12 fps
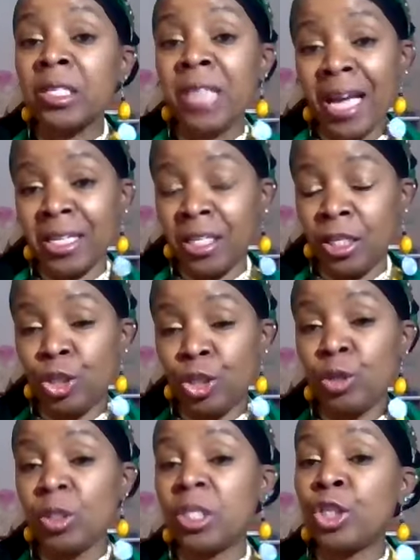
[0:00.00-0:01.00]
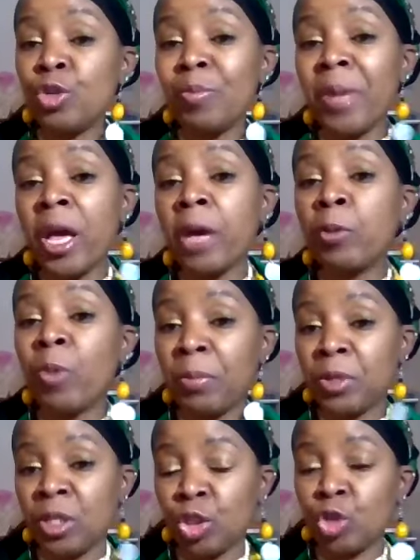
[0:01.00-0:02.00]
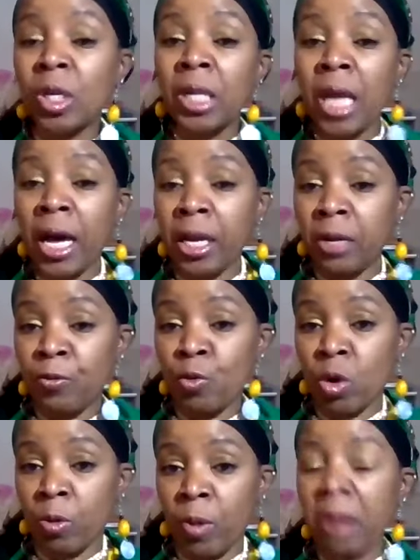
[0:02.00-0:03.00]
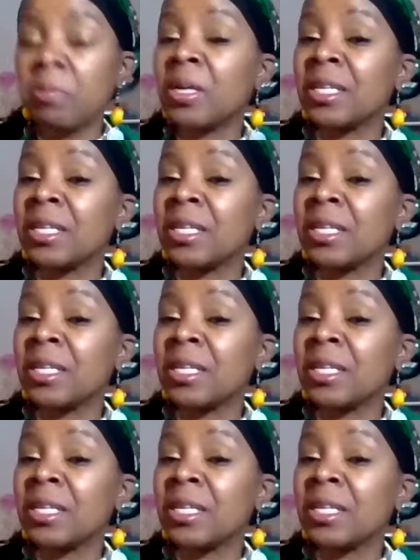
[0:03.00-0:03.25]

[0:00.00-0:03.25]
tax issues that you may represent your client for, right?